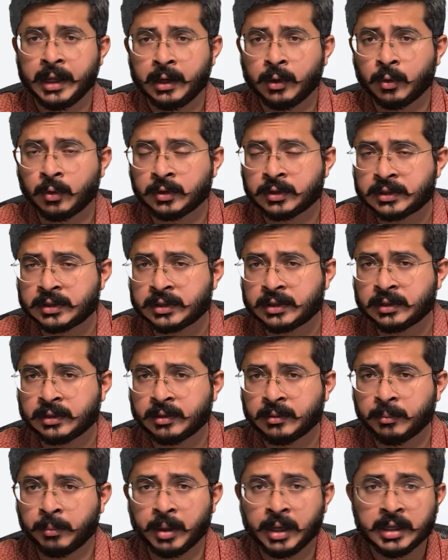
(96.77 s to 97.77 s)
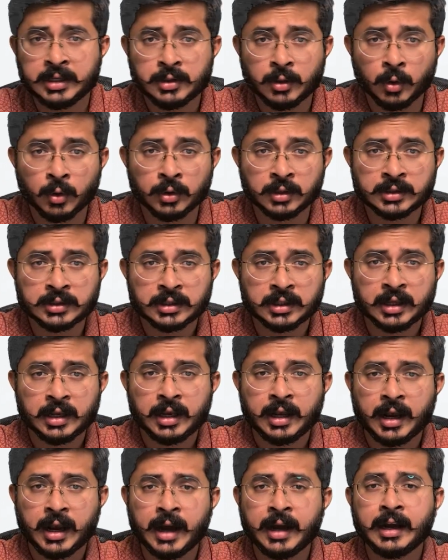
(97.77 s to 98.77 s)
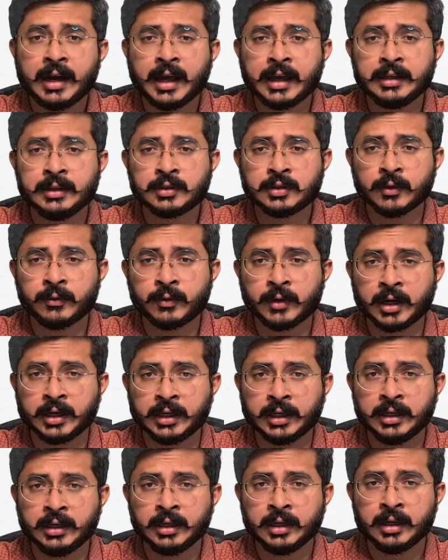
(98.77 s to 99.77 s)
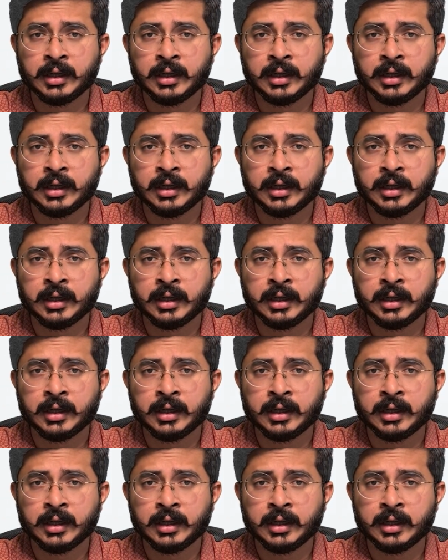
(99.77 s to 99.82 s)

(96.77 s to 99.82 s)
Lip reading: loans, bridge loans, and lines of credit,